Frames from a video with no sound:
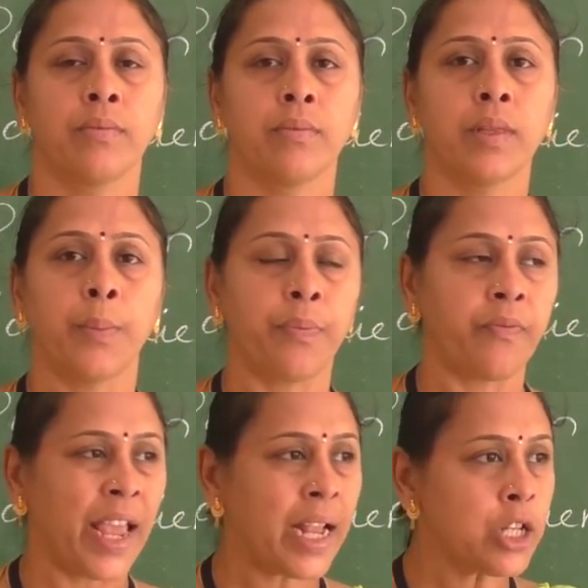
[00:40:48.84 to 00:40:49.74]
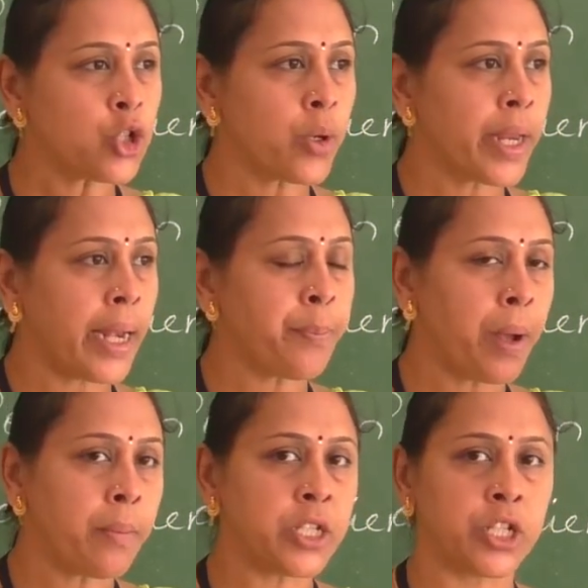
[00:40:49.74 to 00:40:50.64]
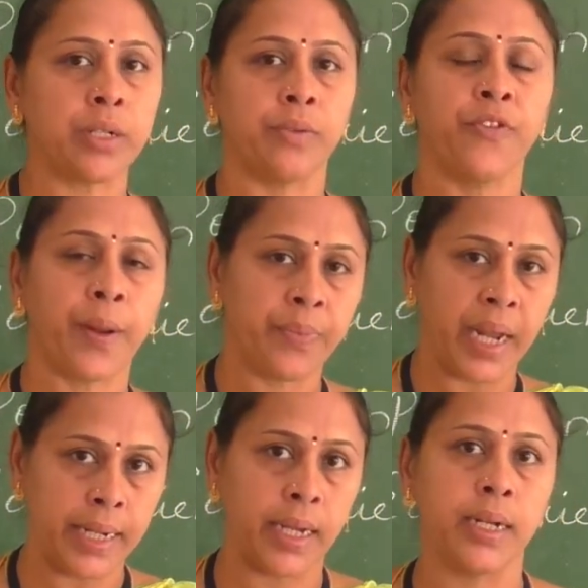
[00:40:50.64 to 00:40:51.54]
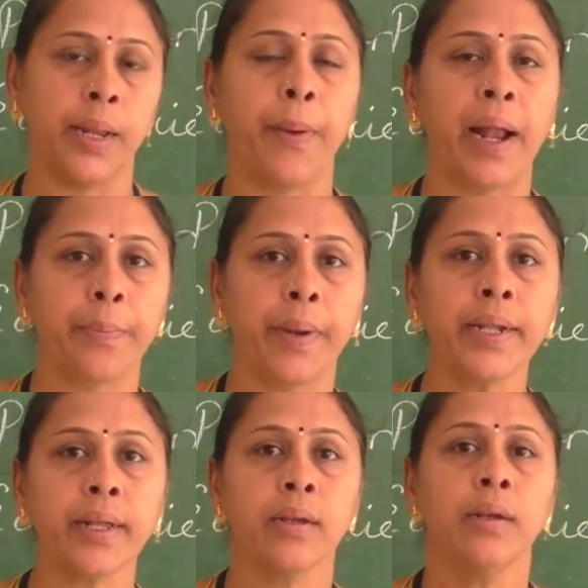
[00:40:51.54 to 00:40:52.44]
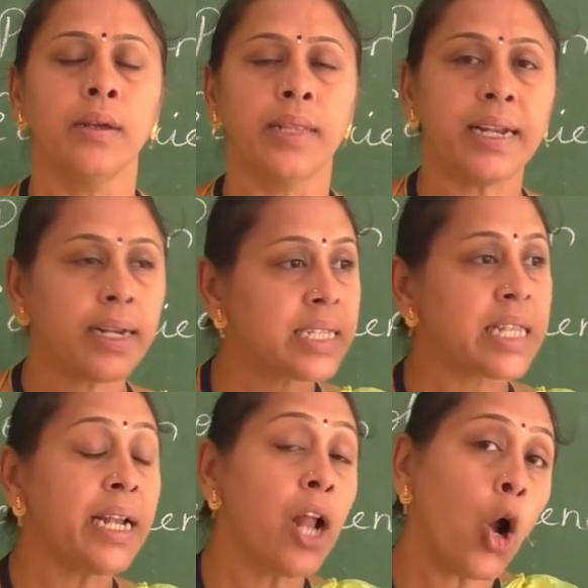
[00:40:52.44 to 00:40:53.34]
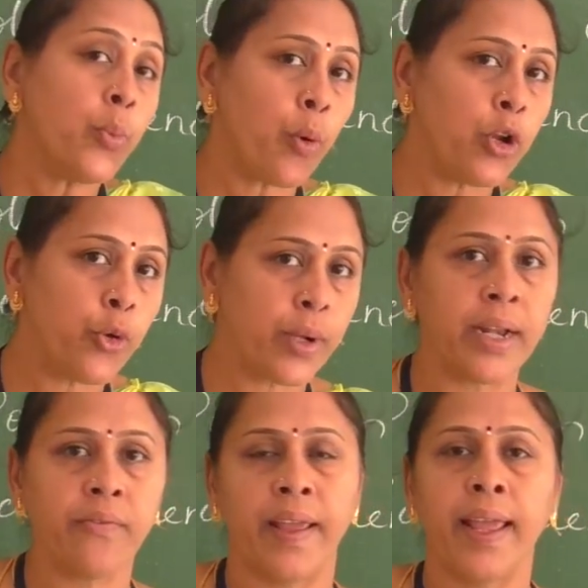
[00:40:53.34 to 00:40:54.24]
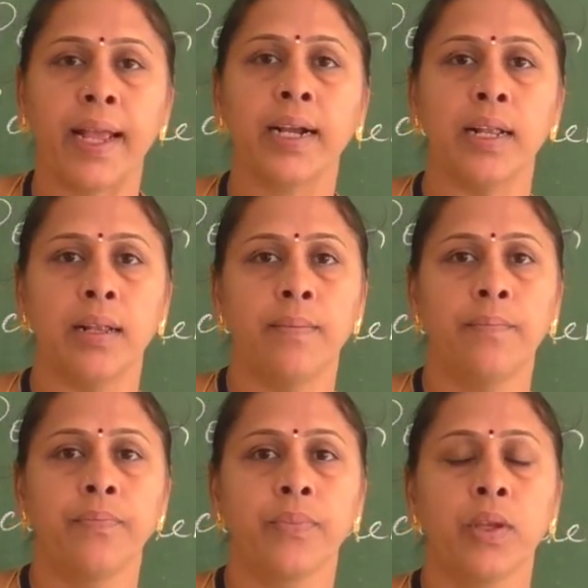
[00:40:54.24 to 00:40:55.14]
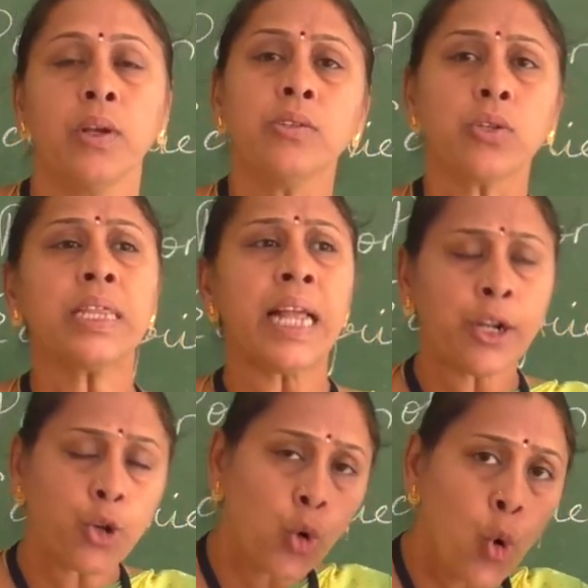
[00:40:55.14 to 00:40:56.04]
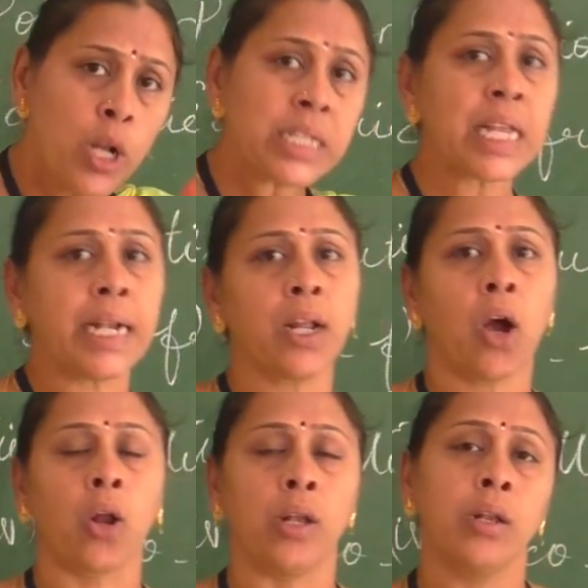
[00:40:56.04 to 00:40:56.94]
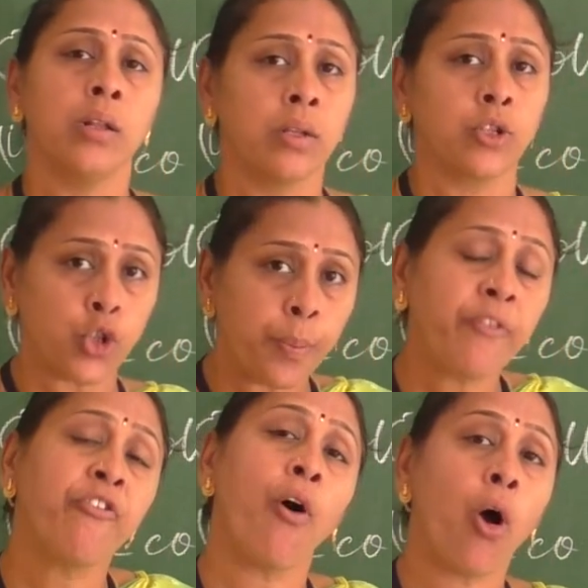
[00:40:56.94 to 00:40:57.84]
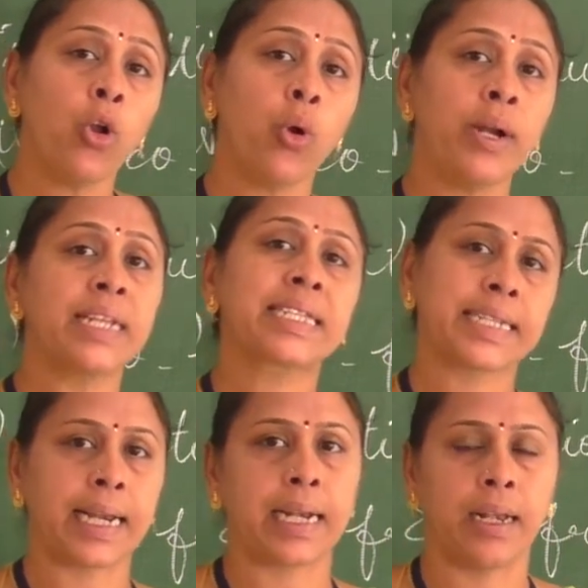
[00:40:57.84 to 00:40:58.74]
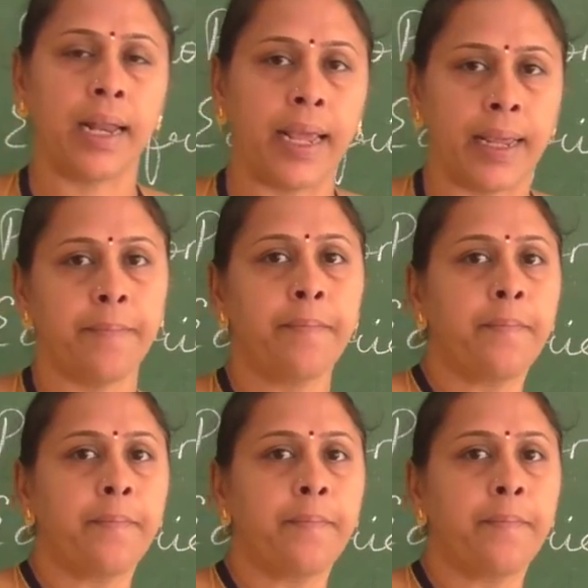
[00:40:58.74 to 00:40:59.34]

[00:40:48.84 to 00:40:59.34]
The vehicle should get permission from that department that it is a non-pollutant vehicle. So that rules and all should be followed strictly.